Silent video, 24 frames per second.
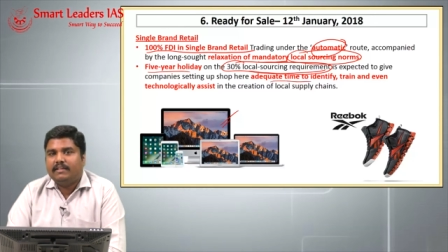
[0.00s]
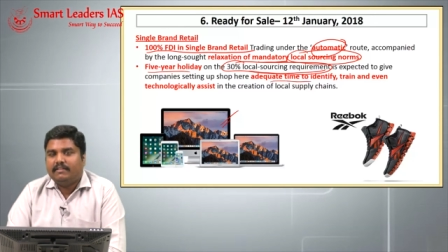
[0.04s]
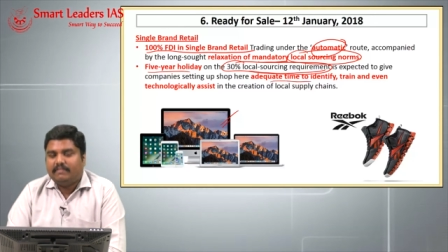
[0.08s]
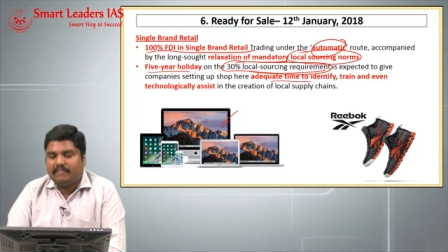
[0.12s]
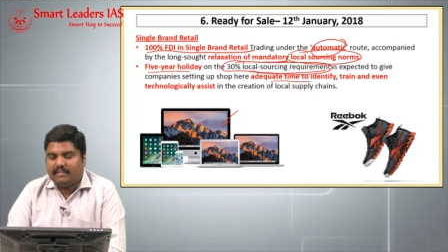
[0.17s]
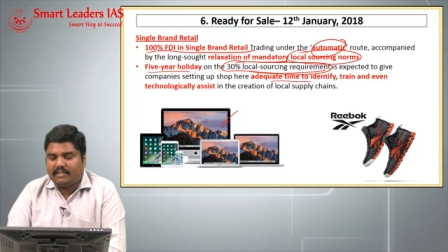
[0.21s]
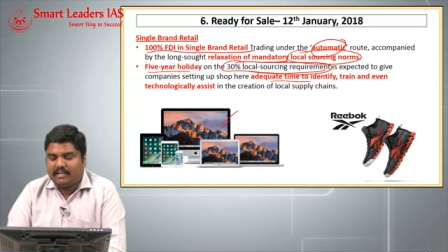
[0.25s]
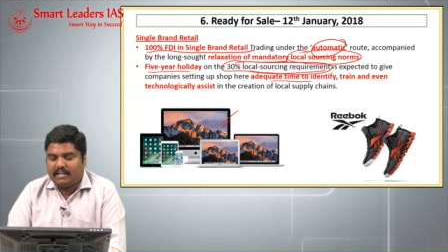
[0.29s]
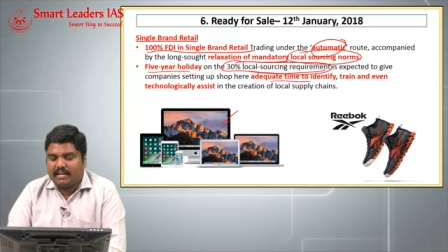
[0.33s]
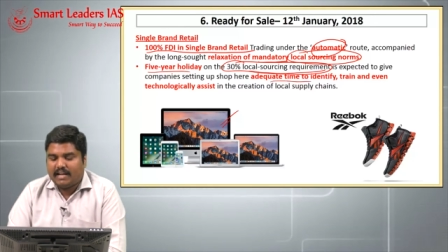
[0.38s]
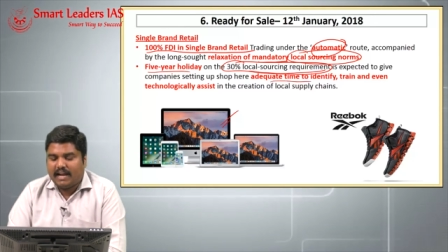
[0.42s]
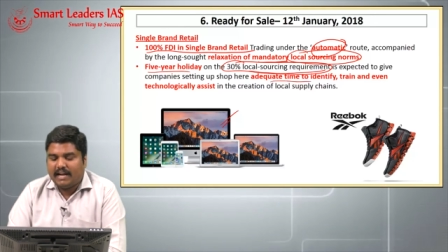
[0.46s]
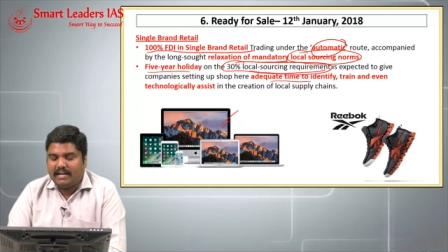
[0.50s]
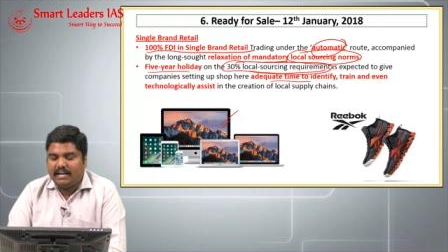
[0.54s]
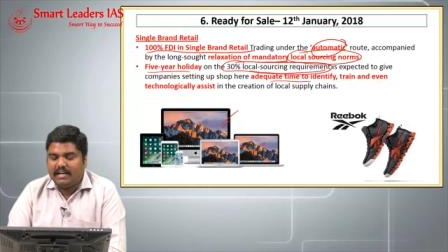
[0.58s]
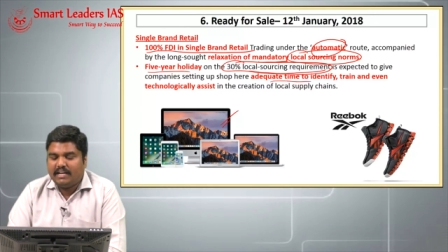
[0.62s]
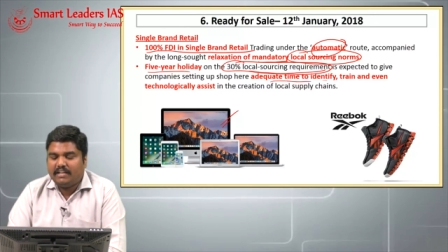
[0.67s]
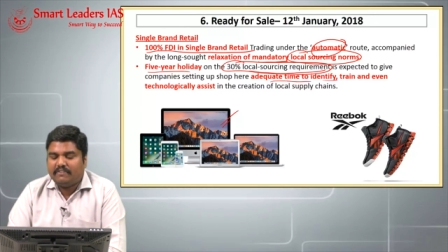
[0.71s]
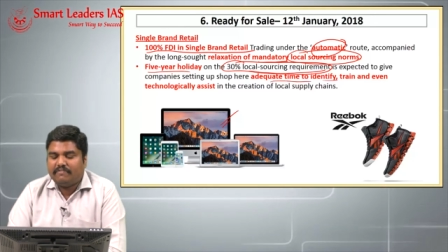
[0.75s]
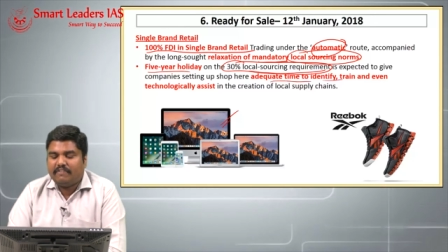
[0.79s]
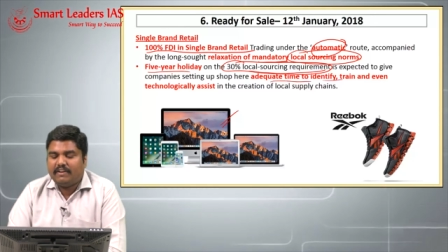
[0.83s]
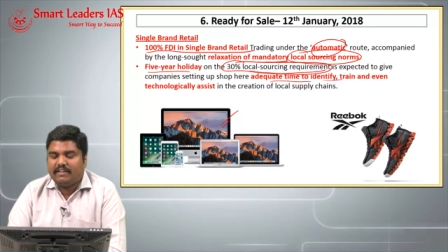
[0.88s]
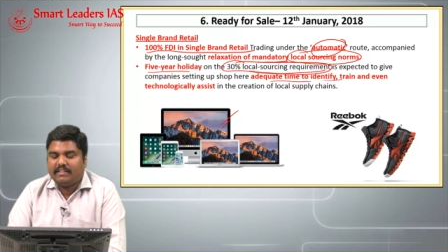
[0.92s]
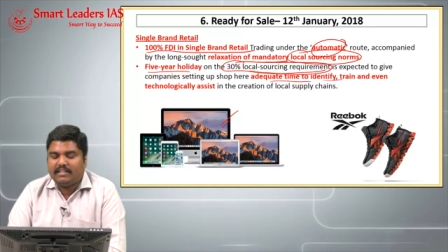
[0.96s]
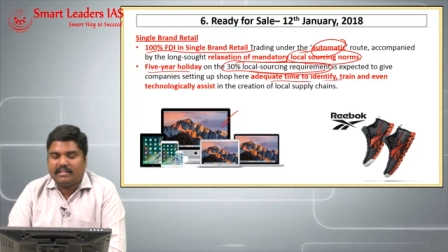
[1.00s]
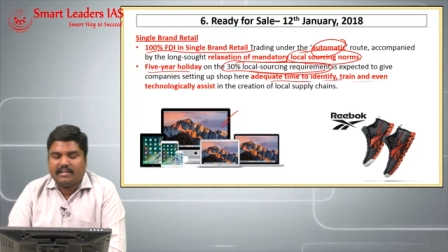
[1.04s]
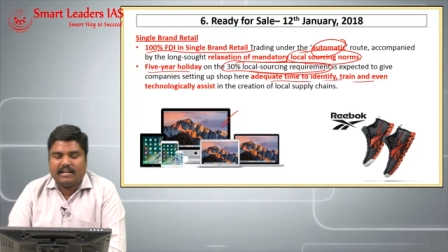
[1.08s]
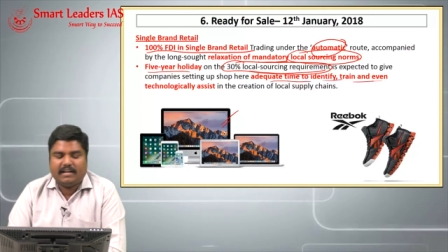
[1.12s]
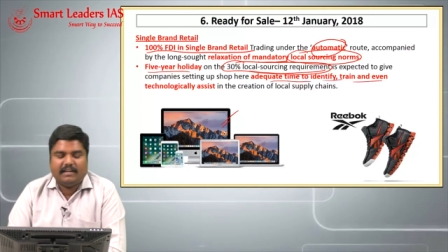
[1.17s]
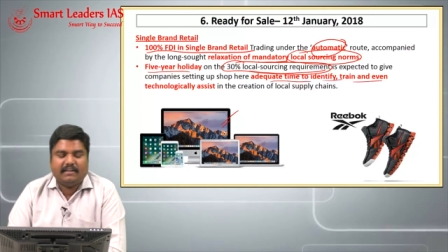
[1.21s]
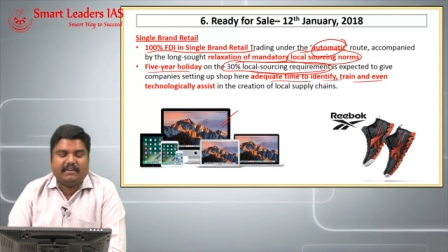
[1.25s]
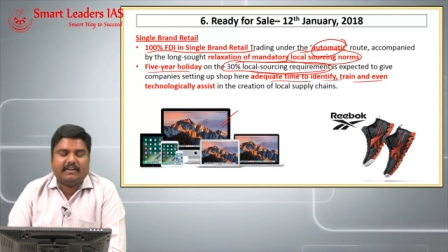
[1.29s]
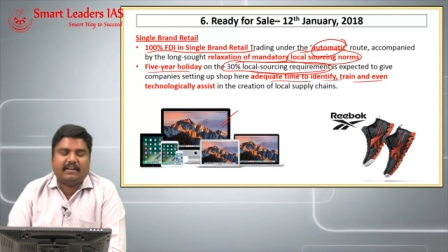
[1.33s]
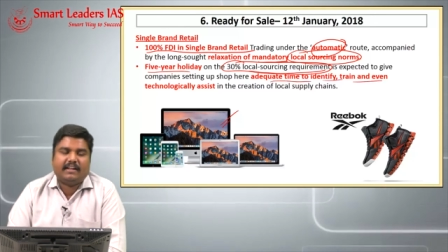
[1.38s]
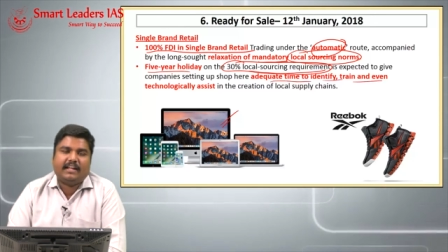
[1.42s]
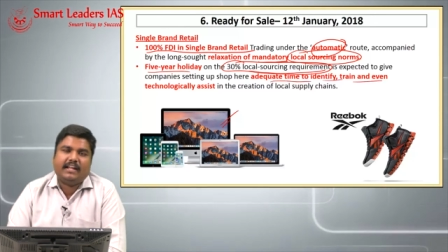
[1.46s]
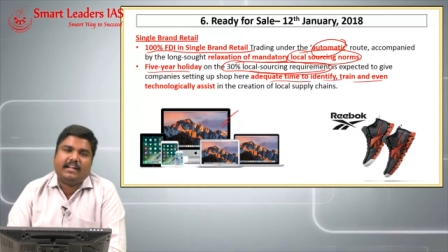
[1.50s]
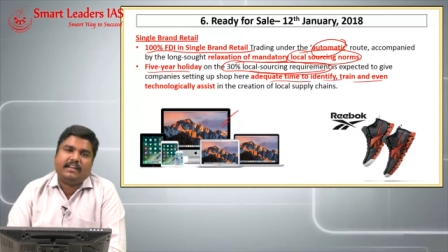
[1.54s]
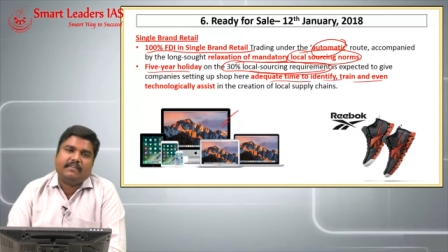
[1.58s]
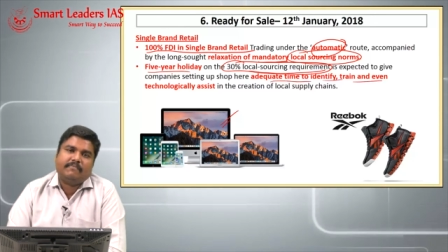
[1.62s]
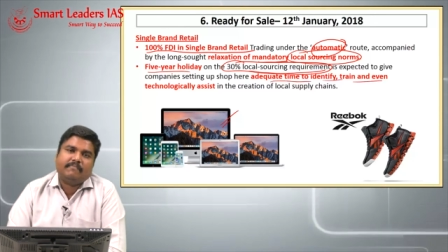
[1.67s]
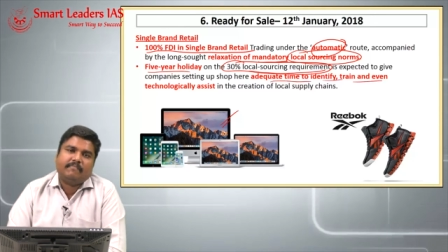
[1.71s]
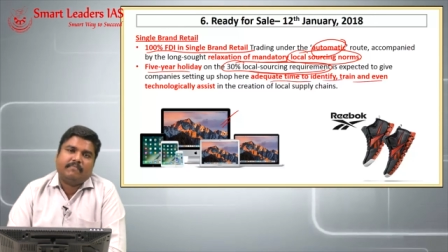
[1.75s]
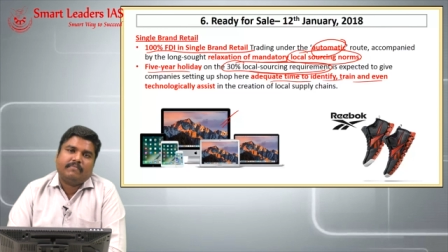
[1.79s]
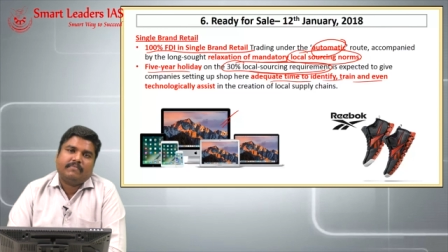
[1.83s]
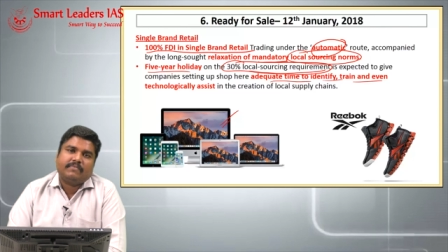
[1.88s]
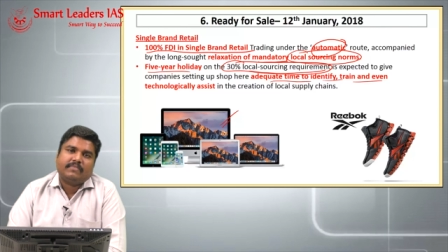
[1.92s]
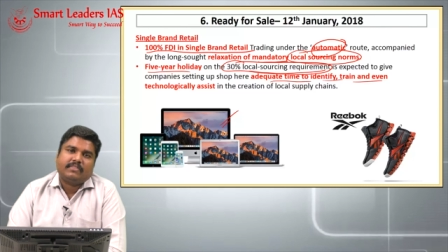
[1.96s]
they can identify they can train